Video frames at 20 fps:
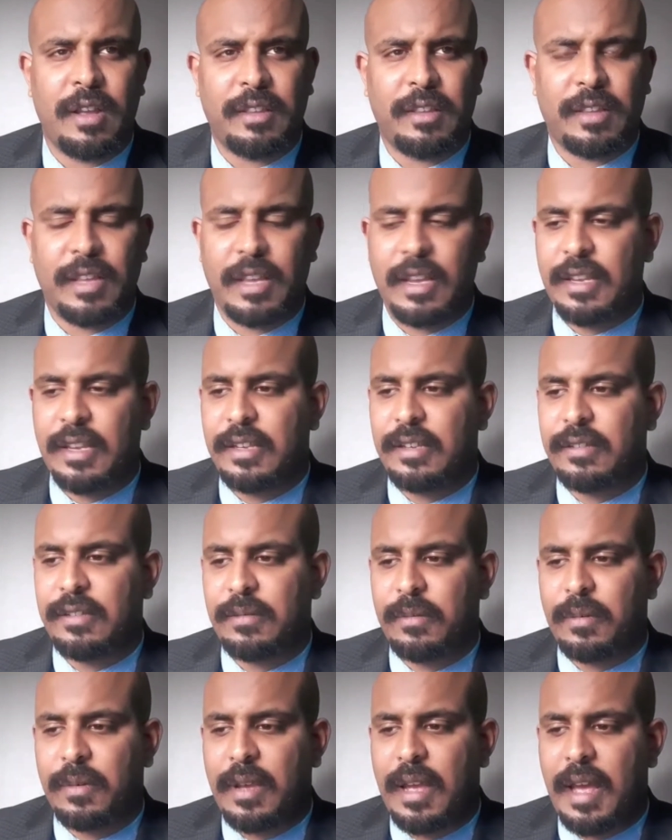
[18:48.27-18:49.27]
they
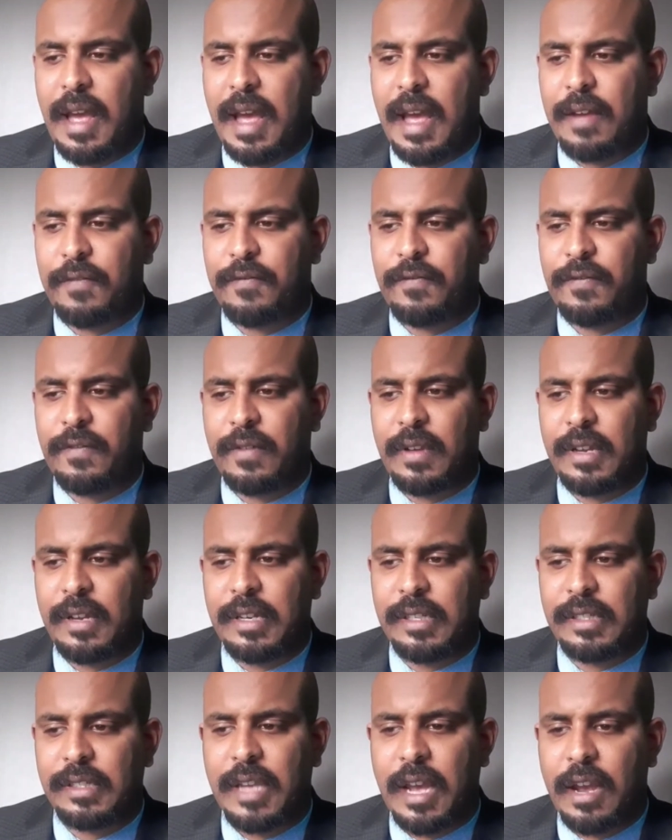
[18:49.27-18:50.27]
have an
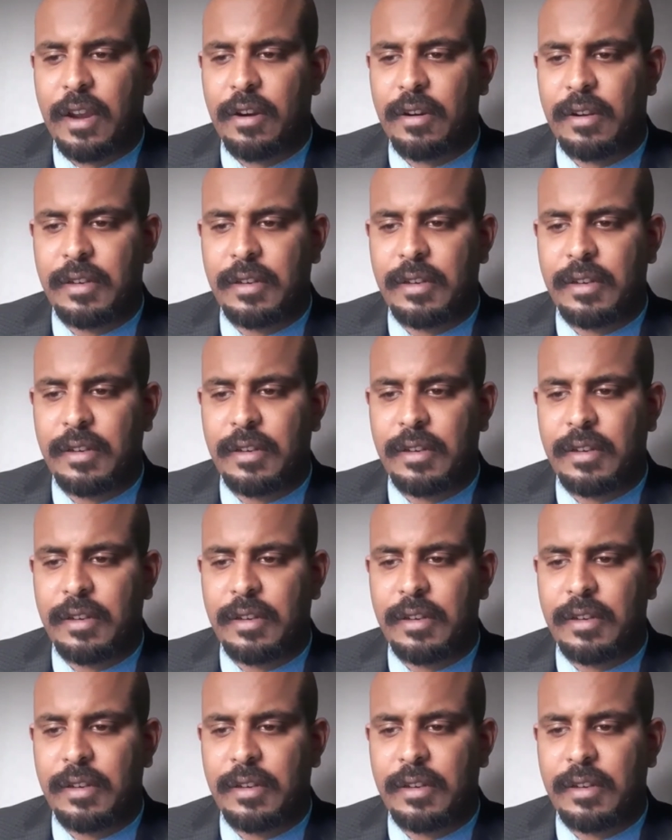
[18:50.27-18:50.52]
entire